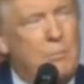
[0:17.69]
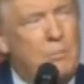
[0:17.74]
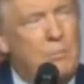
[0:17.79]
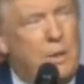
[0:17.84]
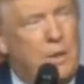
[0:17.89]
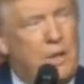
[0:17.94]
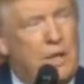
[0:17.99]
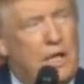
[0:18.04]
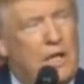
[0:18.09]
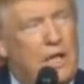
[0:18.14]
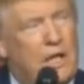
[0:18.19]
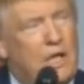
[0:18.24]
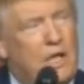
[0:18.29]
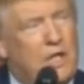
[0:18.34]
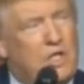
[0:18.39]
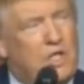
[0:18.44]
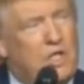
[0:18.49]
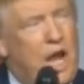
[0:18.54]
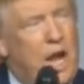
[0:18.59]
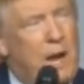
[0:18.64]
political
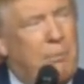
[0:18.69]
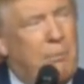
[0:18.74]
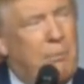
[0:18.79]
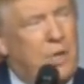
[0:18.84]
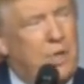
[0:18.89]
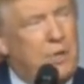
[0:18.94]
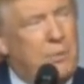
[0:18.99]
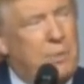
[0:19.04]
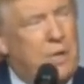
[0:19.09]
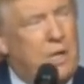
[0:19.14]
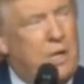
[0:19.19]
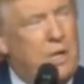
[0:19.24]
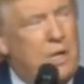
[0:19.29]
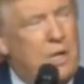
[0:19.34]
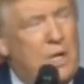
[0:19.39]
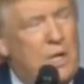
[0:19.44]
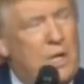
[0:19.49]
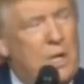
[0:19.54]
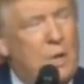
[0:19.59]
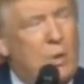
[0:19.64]
establishment
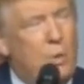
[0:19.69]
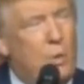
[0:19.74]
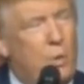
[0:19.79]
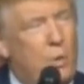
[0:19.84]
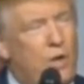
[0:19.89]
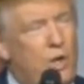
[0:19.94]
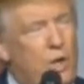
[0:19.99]
with